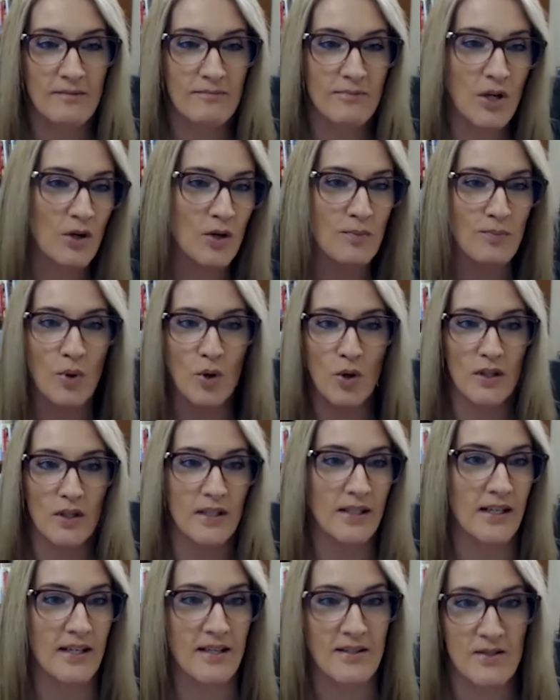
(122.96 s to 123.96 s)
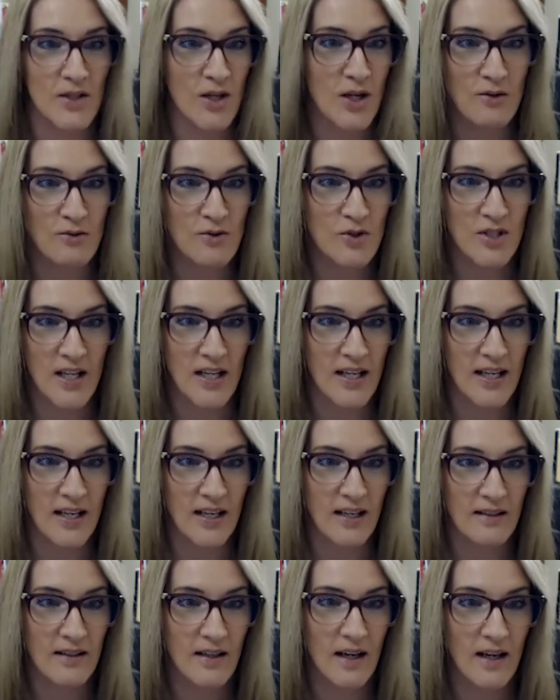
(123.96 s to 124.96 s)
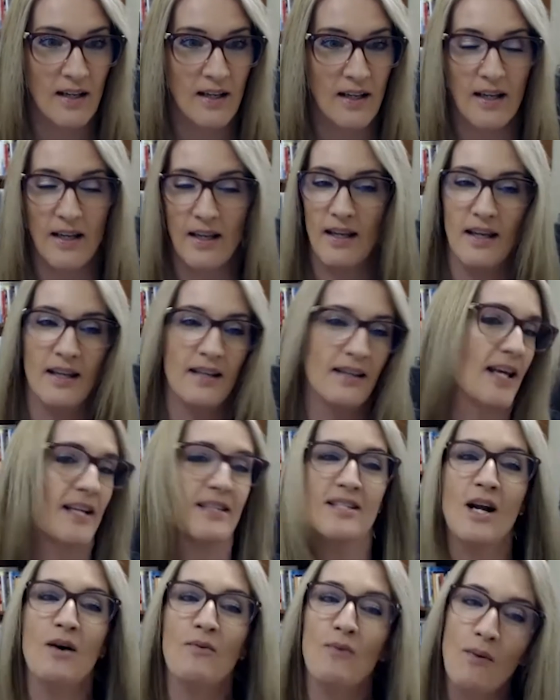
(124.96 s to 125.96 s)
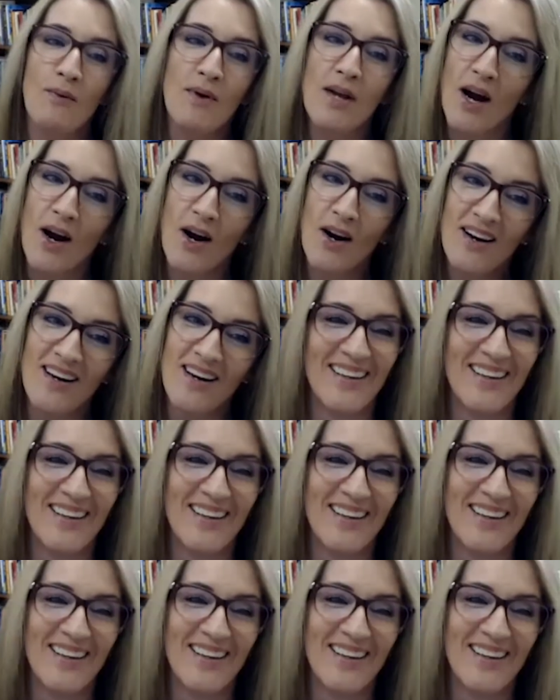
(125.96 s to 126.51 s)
go to Portland and it's a huge city. And that's not where we are.